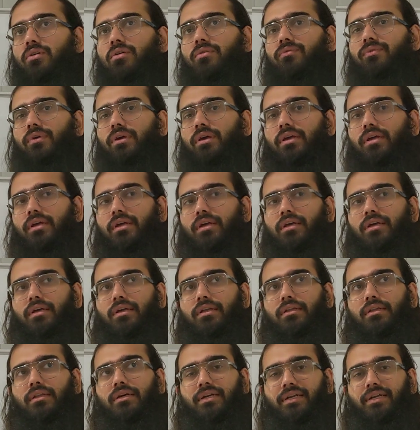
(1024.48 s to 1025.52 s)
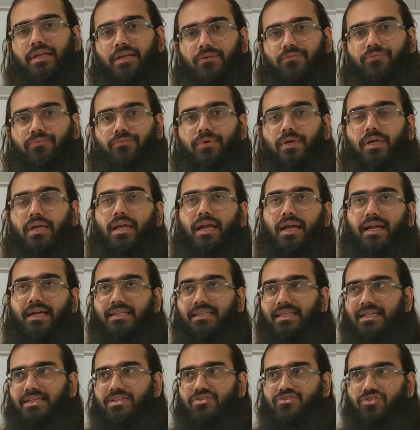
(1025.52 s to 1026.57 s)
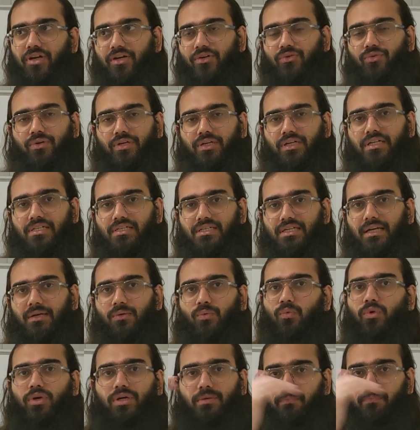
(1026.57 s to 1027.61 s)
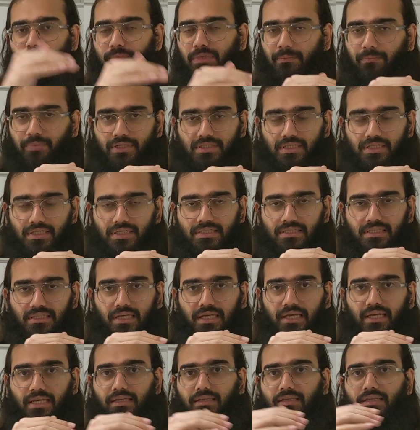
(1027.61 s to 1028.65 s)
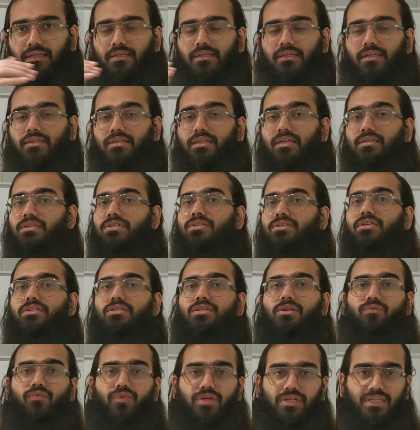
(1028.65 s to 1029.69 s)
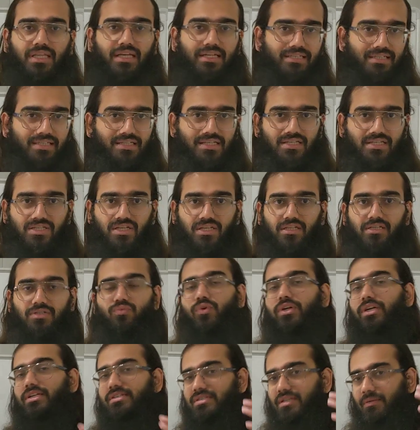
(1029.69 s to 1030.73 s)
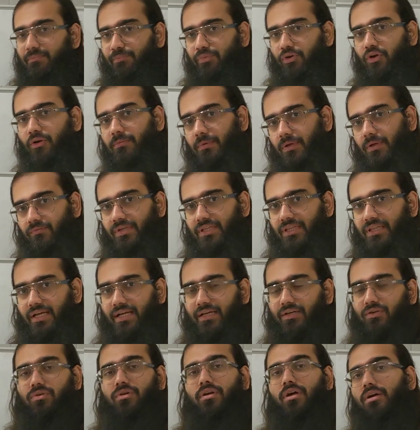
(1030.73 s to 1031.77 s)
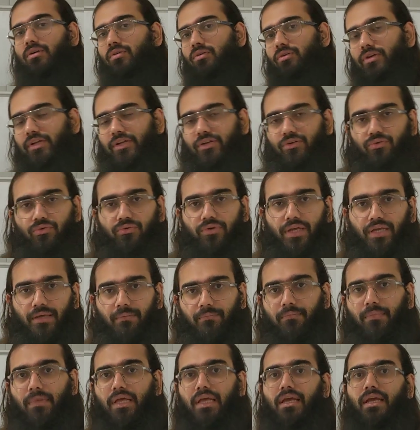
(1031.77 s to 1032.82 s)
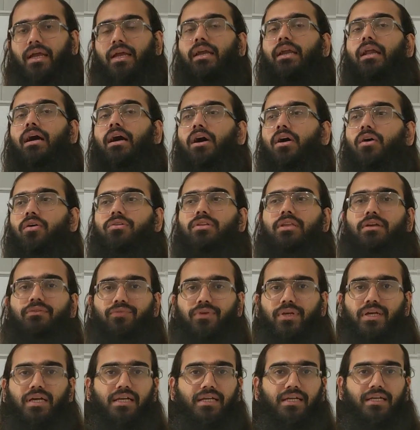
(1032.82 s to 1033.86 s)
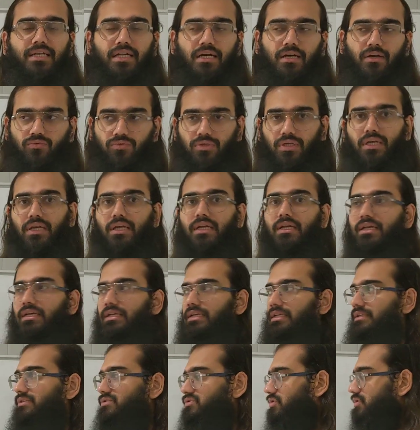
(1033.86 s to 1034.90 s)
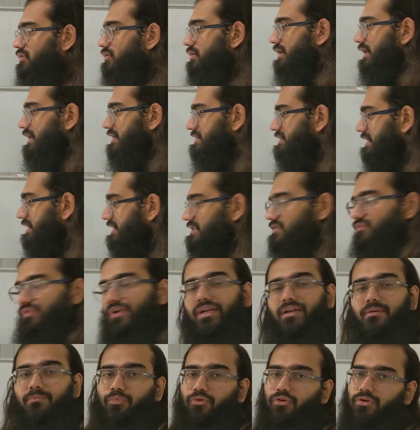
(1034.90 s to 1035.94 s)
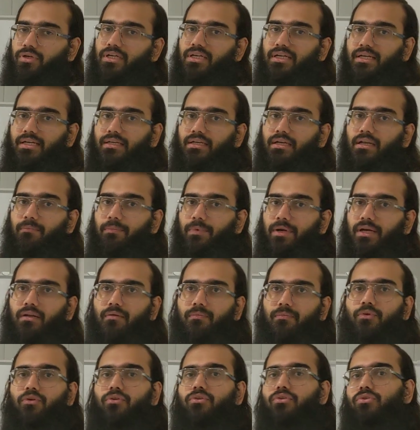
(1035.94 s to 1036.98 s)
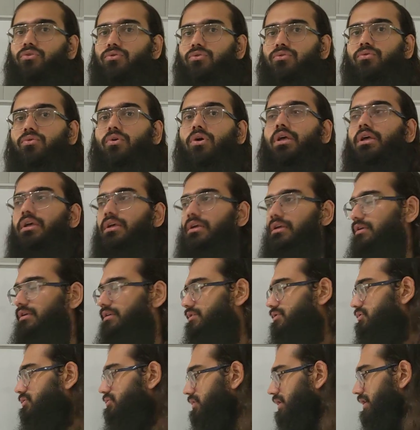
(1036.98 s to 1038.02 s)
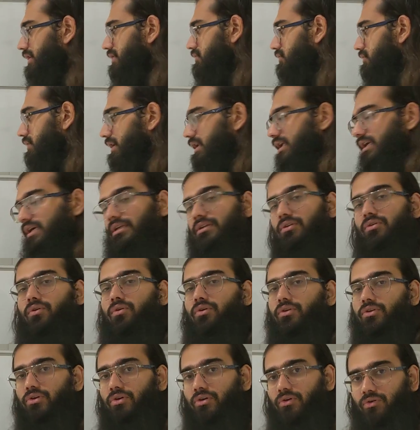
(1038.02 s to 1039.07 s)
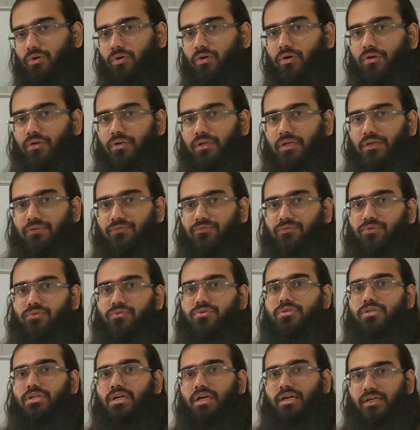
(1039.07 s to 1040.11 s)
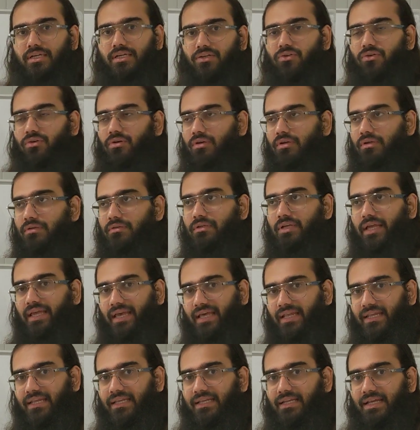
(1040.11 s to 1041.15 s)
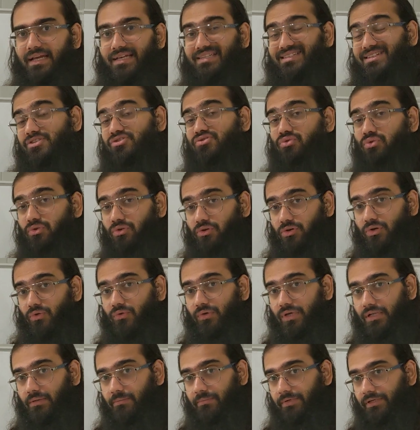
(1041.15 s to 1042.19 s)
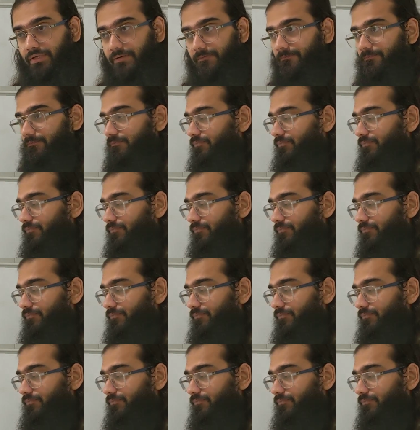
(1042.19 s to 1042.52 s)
the diff, and then try to understand what the person is saying, the suggestion, what that suggestion is, what is the problem with that code according to him, and how they figure it out. So it's very important, it depends upon you. You need to learn on your own if you started your career as a solo developer.